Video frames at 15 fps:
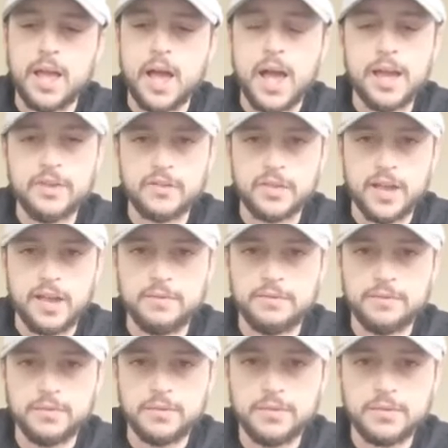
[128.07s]
I used to
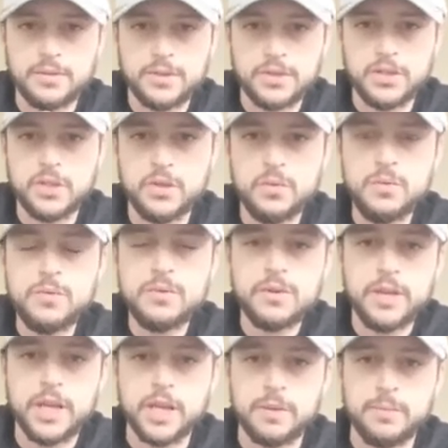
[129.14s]
have two
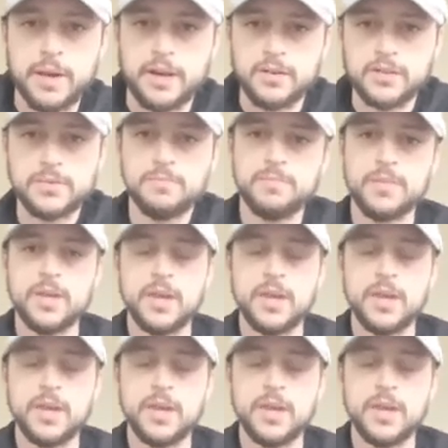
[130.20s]
incubators.